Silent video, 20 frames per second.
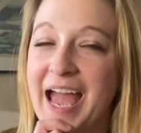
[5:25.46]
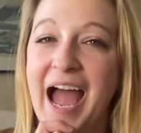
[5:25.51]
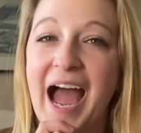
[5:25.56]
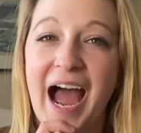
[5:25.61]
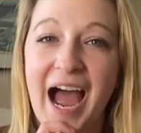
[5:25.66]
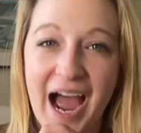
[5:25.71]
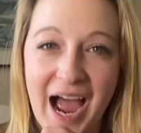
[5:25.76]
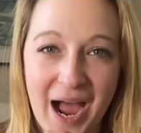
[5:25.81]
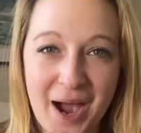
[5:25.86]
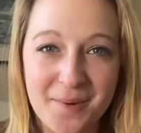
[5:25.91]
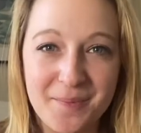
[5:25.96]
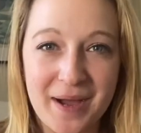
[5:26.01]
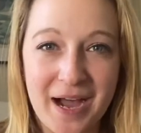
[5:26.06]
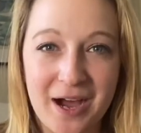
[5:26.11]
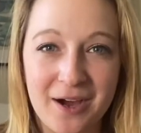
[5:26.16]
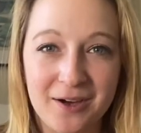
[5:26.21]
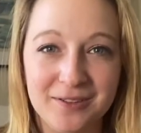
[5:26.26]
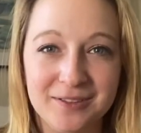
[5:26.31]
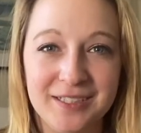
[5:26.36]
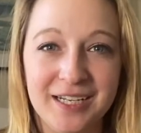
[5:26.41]
How
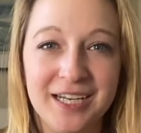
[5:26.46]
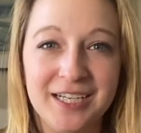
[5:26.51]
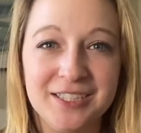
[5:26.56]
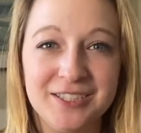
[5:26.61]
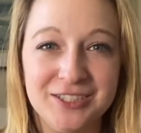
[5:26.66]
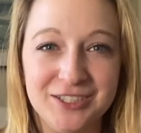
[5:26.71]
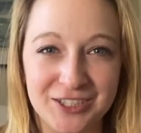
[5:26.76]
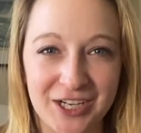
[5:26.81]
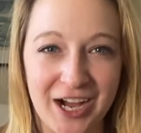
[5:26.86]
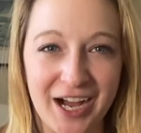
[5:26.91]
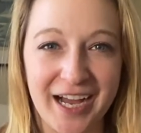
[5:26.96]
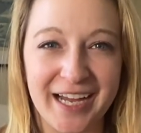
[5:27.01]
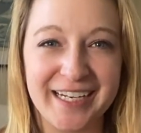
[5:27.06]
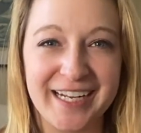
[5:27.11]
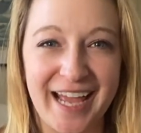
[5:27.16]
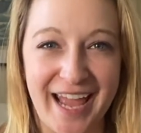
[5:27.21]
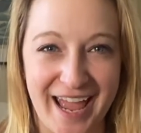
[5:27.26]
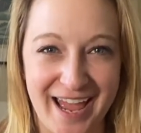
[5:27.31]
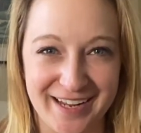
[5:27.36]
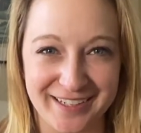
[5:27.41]
about John
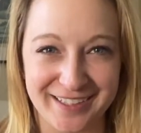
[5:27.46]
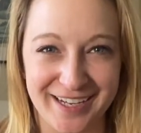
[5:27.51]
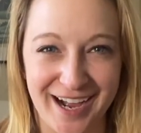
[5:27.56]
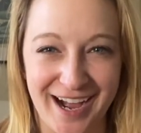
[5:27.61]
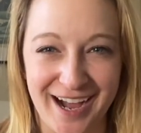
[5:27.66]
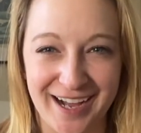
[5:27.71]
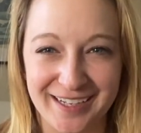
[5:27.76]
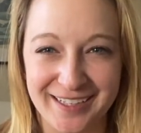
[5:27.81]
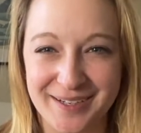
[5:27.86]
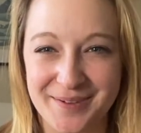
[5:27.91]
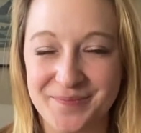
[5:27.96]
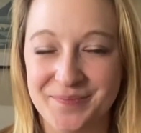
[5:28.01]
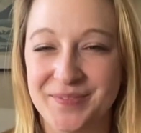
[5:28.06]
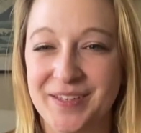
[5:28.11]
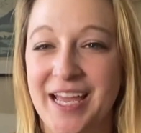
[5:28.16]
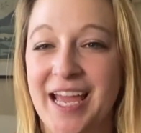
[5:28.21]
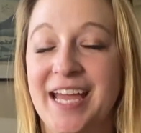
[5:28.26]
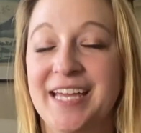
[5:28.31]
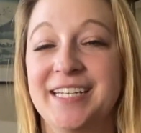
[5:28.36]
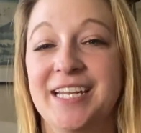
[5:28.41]
Hancock?
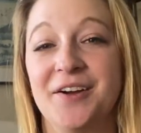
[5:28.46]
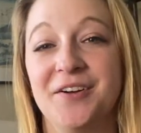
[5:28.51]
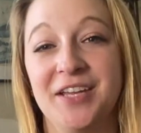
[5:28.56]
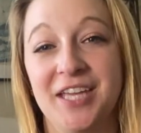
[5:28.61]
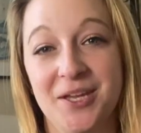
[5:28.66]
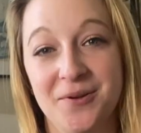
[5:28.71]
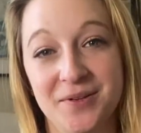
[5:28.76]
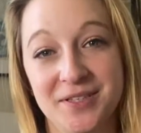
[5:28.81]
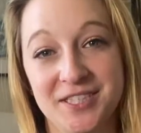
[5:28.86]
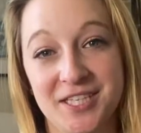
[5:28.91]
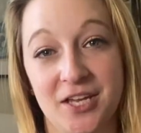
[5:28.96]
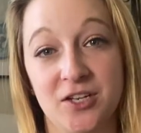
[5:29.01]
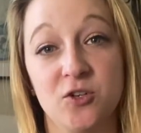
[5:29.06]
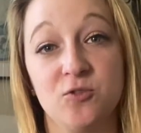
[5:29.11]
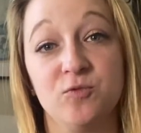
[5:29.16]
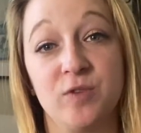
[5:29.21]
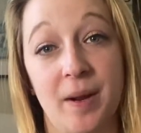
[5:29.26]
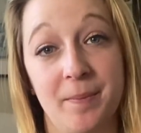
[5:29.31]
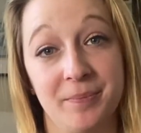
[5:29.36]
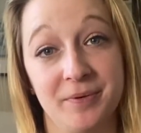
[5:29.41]
Now, he would send a
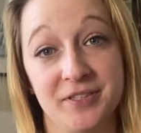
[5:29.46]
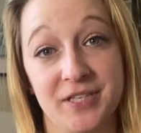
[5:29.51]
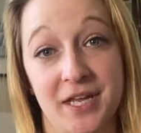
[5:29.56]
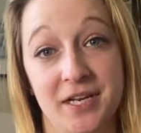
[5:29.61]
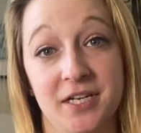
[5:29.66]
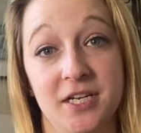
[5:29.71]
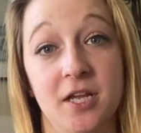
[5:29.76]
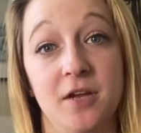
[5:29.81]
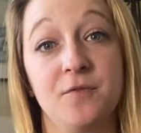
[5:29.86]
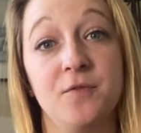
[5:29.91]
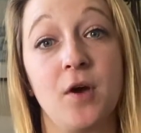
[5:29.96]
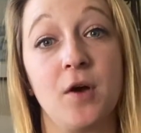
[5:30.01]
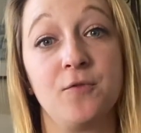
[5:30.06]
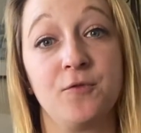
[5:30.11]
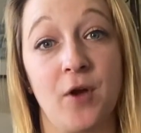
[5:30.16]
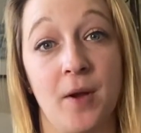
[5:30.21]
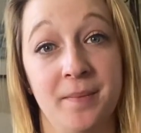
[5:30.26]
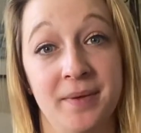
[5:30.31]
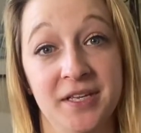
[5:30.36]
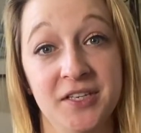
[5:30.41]
representative
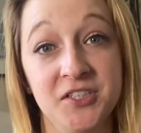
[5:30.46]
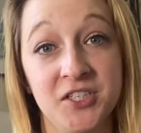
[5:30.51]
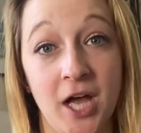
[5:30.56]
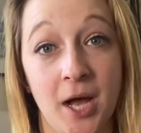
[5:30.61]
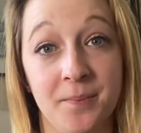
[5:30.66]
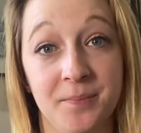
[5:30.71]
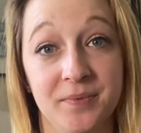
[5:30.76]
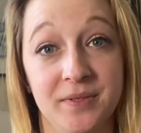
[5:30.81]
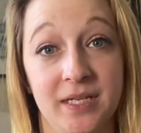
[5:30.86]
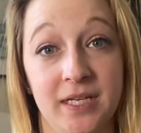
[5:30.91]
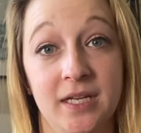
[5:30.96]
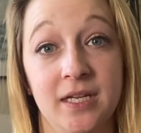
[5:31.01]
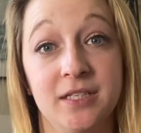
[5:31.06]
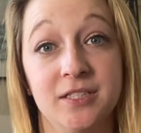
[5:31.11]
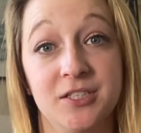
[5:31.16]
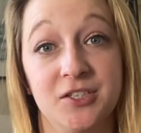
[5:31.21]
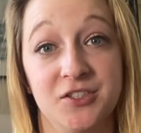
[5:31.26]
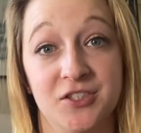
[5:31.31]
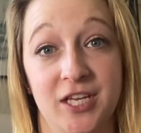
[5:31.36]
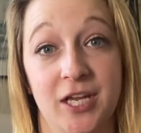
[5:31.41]
from his company
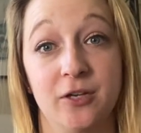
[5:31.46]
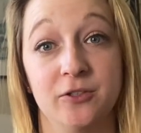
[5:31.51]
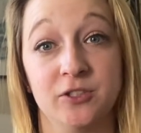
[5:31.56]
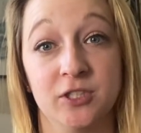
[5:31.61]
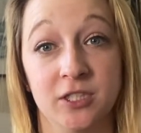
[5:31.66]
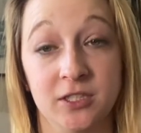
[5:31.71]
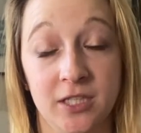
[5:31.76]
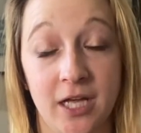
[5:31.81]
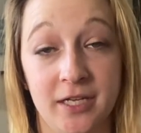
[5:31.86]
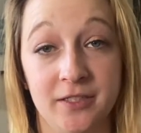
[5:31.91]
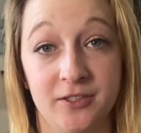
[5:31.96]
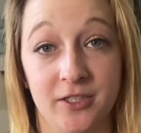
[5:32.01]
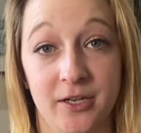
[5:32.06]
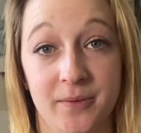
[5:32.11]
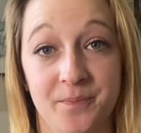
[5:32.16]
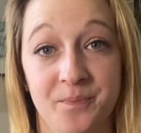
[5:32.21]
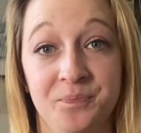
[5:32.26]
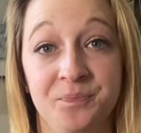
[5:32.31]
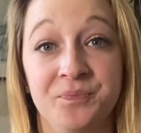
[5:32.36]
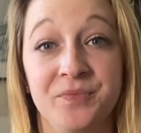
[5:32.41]
to sail to
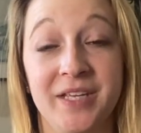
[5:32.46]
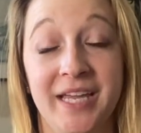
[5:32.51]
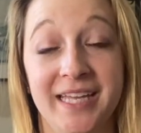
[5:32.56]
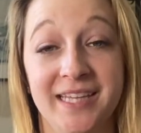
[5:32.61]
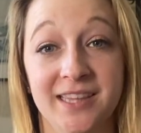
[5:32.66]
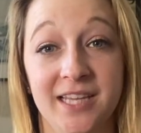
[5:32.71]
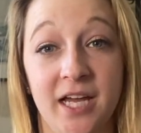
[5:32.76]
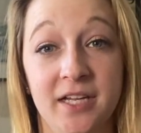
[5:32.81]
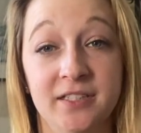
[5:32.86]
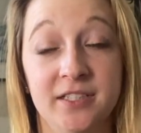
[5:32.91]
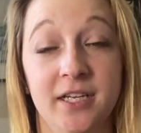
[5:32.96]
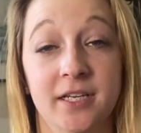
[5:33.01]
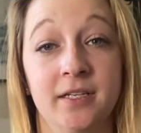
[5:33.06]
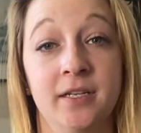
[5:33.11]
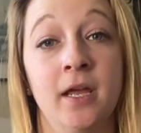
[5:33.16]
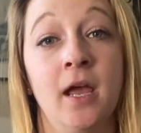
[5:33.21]
London. In London,